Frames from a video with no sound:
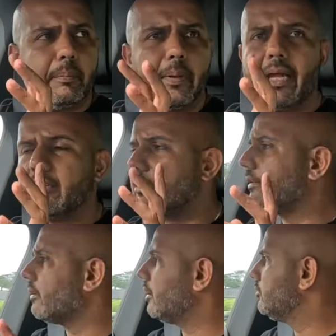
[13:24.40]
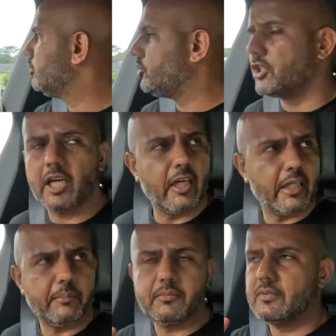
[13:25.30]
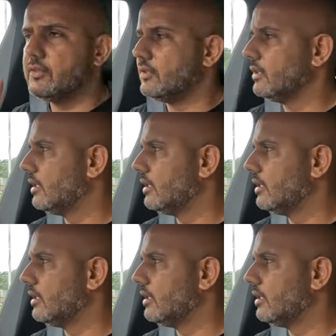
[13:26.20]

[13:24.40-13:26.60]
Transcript: background chimes